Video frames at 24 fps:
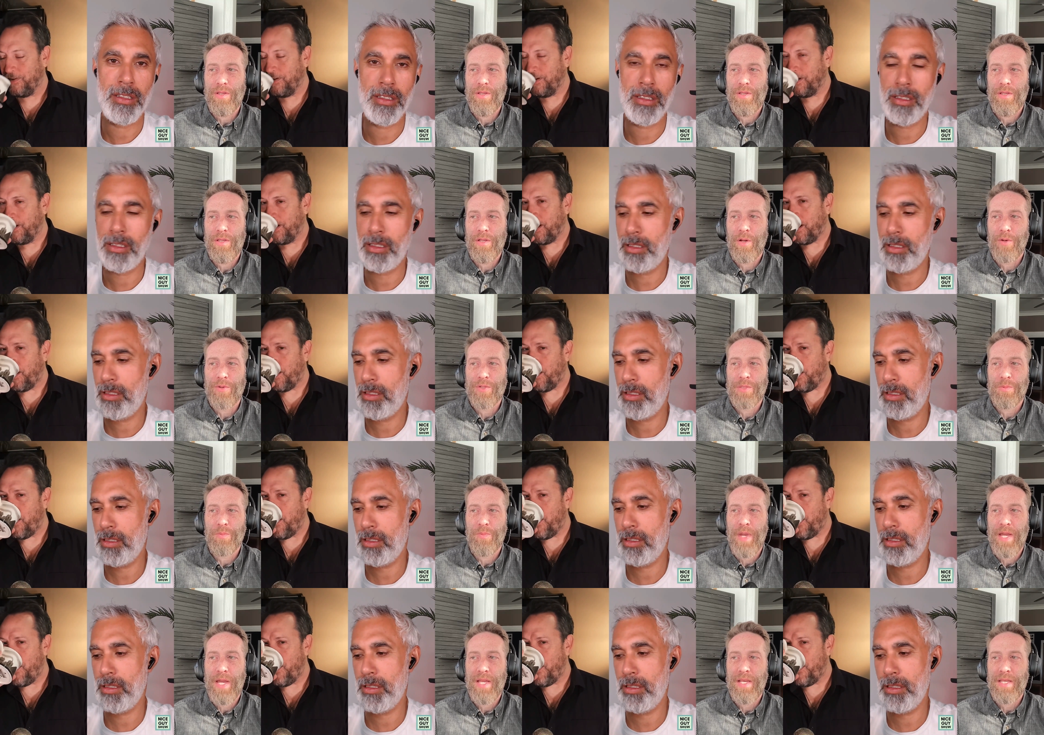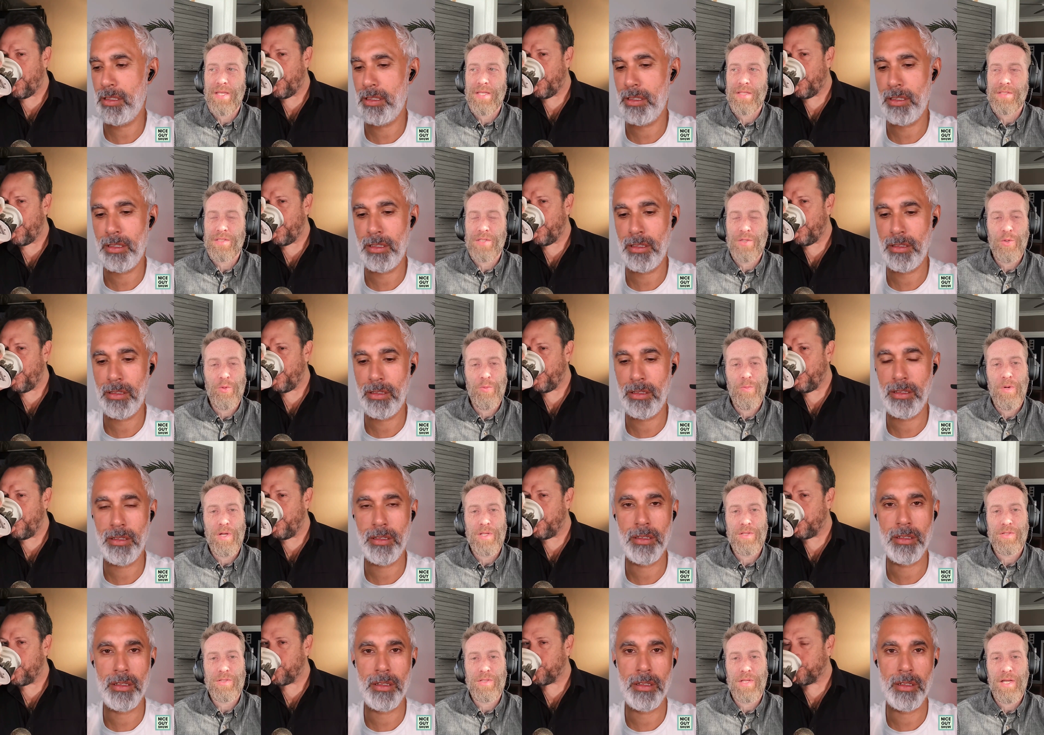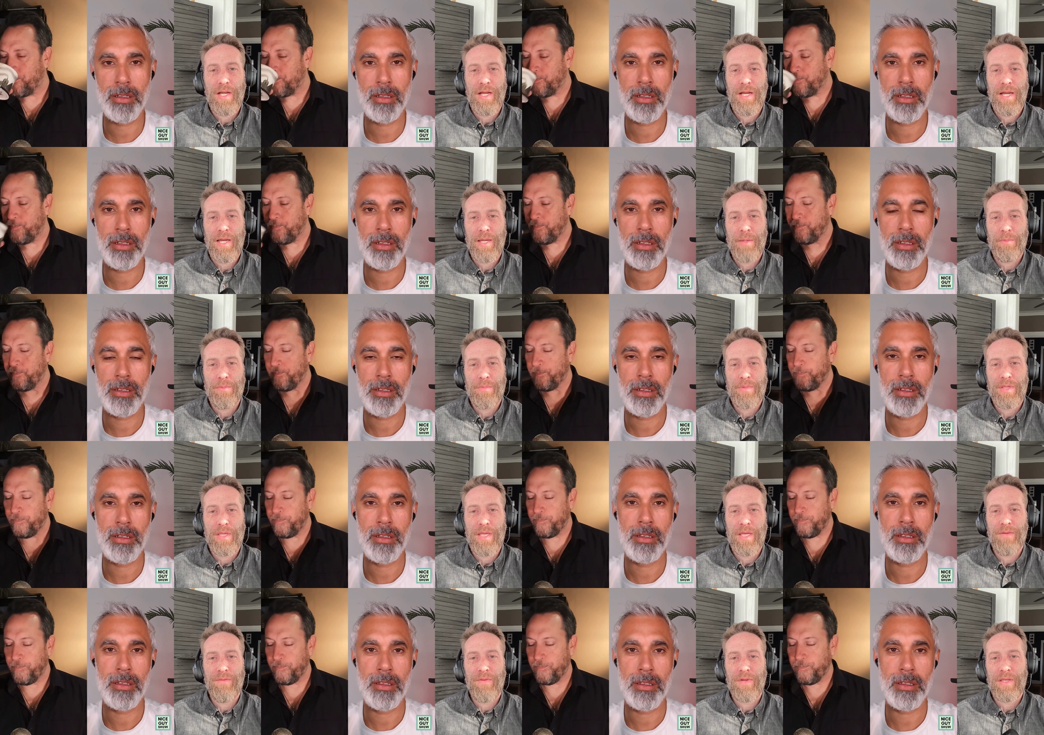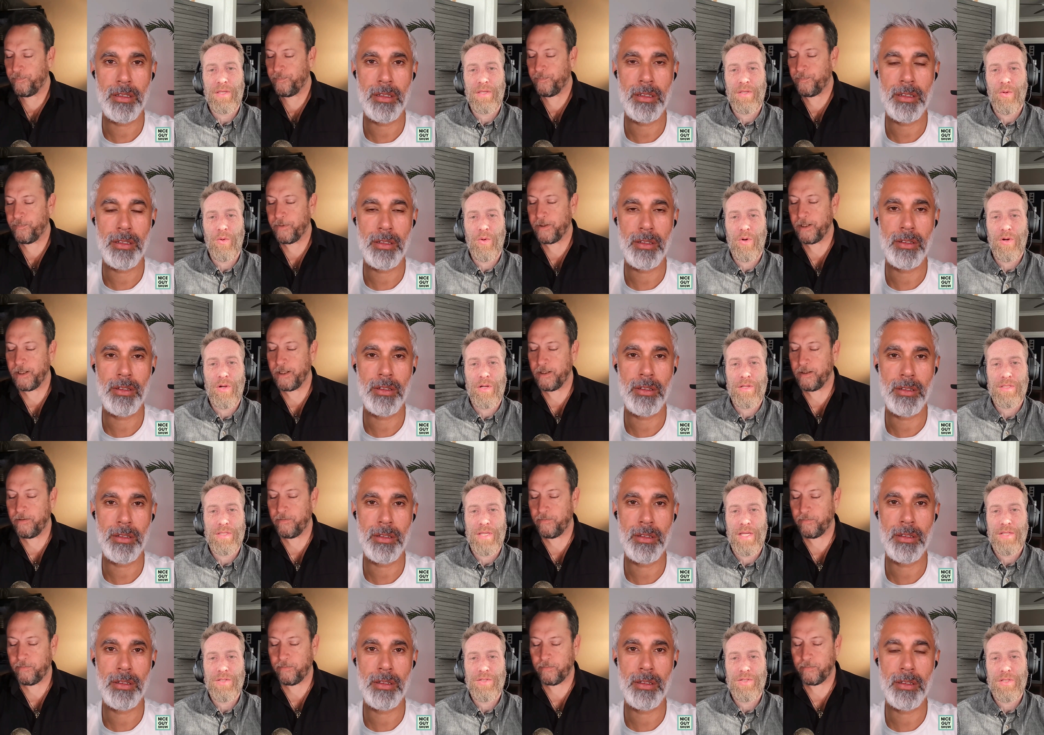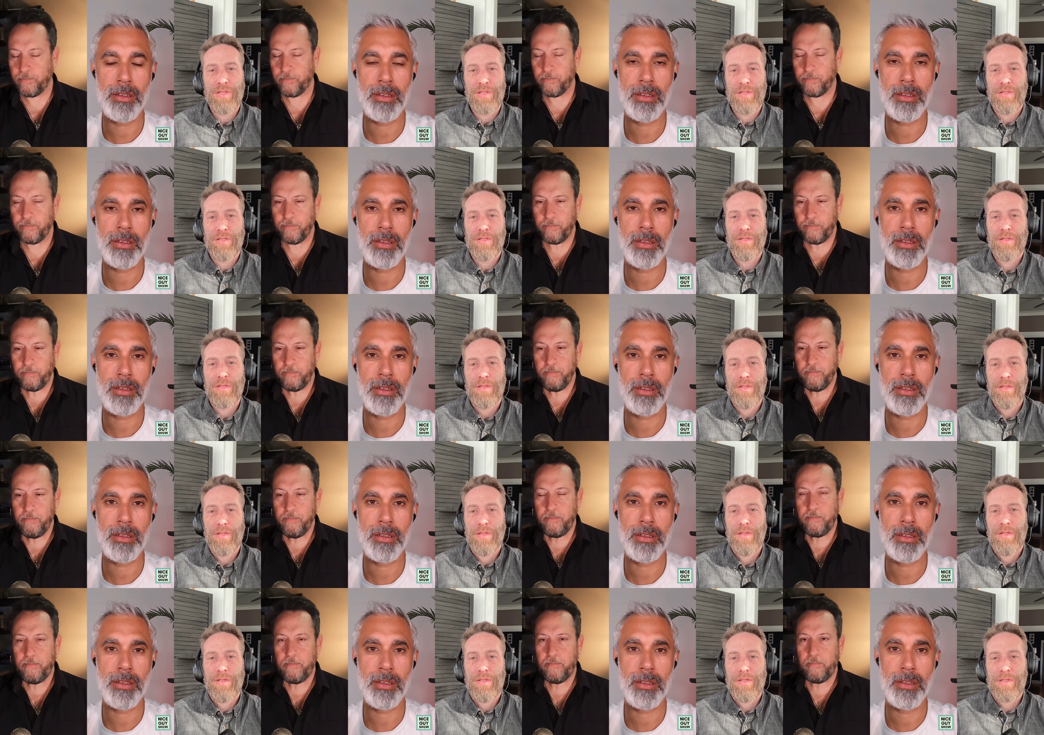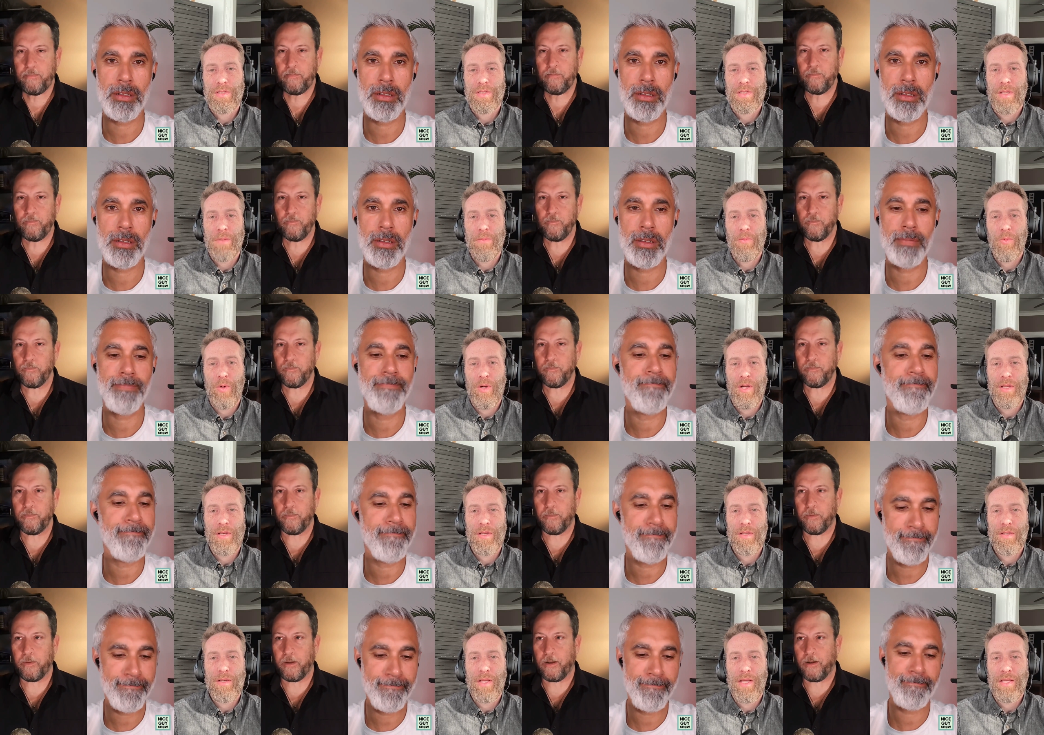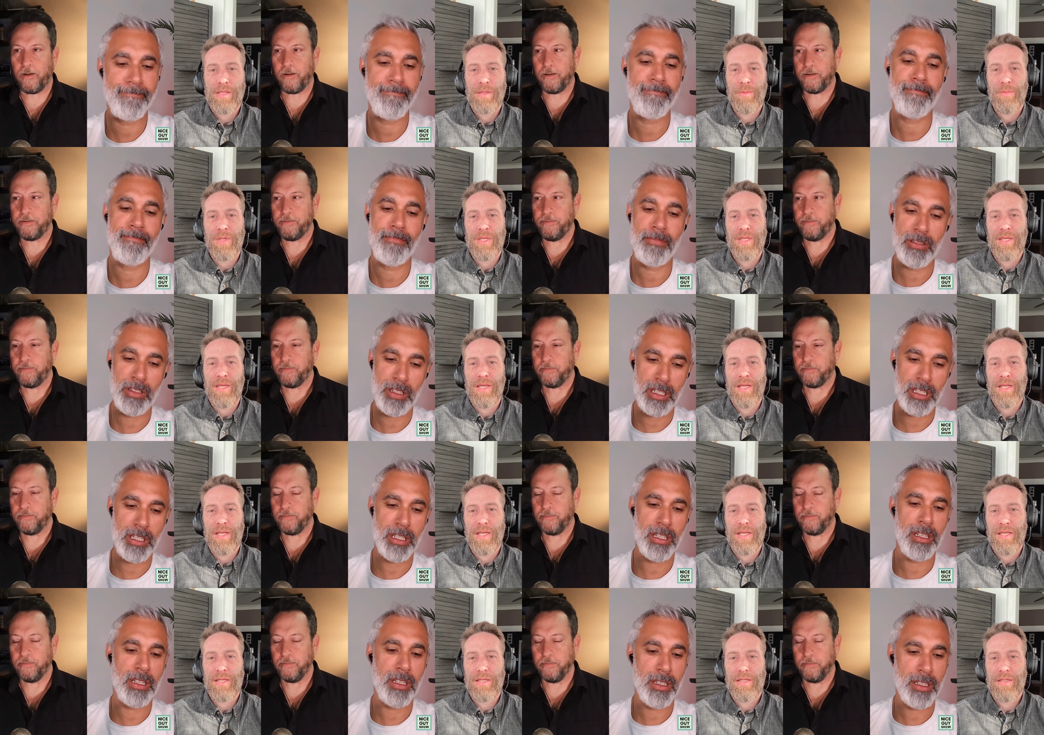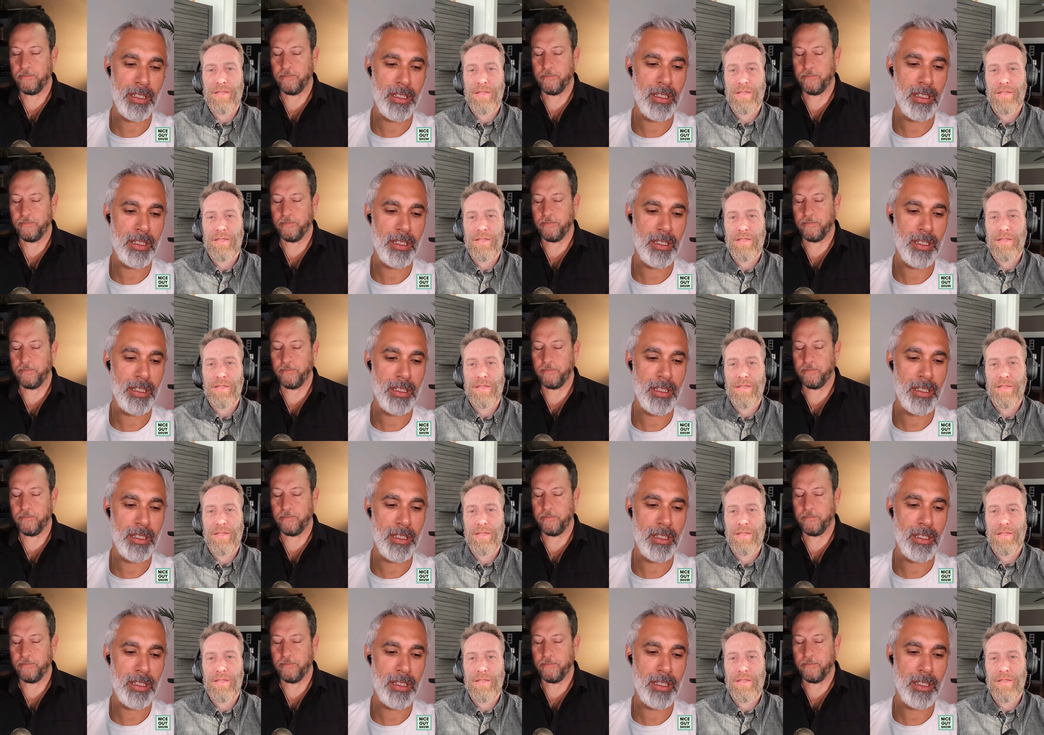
Speaker 1: you know, spending too much time giving your attention to someone at the beginning,